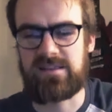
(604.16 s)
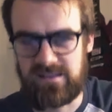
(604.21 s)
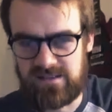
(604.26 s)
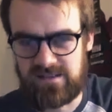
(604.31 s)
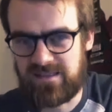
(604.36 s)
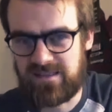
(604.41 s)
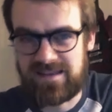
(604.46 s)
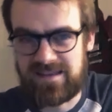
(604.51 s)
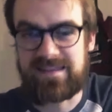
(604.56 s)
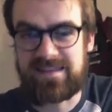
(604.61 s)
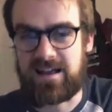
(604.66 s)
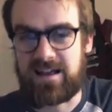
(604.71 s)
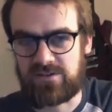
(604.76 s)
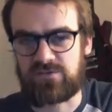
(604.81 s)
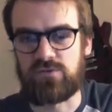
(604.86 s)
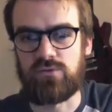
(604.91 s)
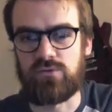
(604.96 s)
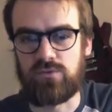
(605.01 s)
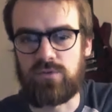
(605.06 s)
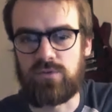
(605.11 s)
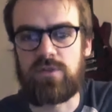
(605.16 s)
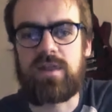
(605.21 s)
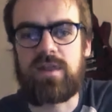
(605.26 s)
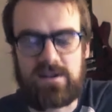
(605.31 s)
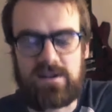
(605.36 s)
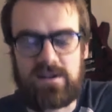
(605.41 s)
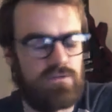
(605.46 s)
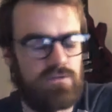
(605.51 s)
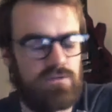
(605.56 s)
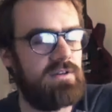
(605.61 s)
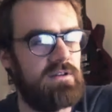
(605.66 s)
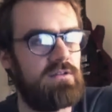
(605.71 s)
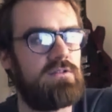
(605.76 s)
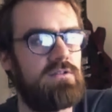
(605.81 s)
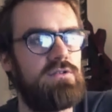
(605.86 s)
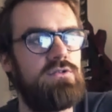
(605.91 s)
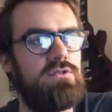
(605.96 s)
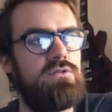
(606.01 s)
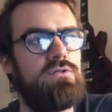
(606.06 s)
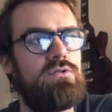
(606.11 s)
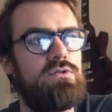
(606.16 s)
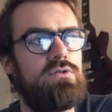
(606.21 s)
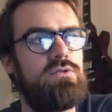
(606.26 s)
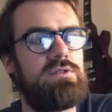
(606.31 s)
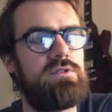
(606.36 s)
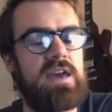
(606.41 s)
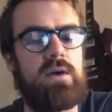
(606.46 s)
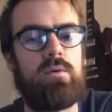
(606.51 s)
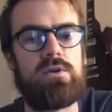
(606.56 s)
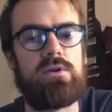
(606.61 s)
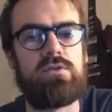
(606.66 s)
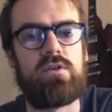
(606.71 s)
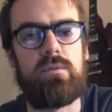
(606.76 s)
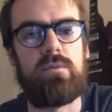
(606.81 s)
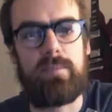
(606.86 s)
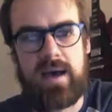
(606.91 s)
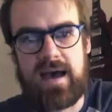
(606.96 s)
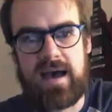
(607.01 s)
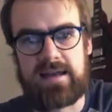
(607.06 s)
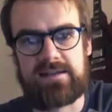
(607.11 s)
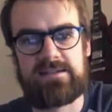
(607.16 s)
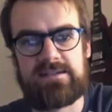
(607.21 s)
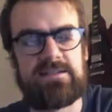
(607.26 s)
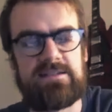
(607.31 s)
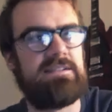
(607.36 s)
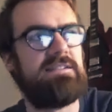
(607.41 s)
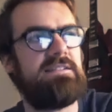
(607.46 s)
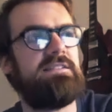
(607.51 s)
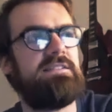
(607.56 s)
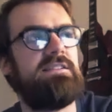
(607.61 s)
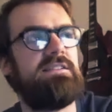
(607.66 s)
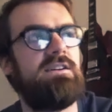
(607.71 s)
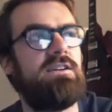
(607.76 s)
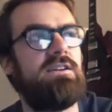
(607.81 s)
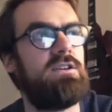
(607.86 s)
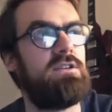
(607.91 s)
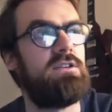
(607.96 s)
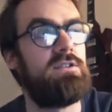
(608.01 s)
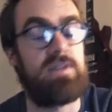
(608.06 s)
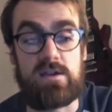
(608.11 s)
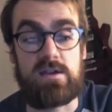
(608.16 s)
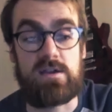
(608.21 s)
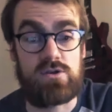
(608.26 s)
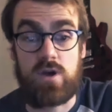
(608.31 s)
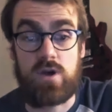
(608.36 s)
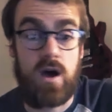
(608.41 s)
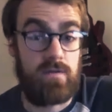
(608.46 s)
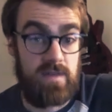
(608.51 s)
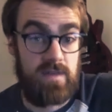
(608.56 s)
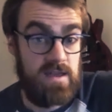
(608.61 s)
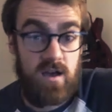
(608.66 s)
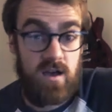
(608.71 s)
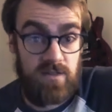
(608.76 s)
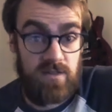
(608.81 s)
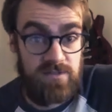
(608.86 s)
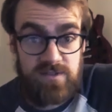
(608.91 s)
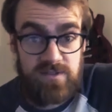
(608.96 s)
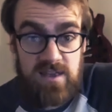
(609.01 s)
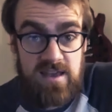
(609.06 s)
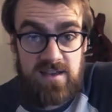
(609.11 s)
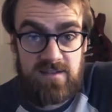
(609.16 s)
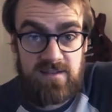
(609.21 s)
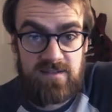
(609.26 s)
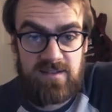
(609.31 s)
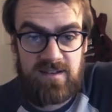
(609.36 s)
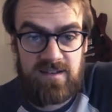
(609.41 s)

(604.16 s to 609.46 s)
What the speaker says: in natural things you get when you're in a band that they can't see it.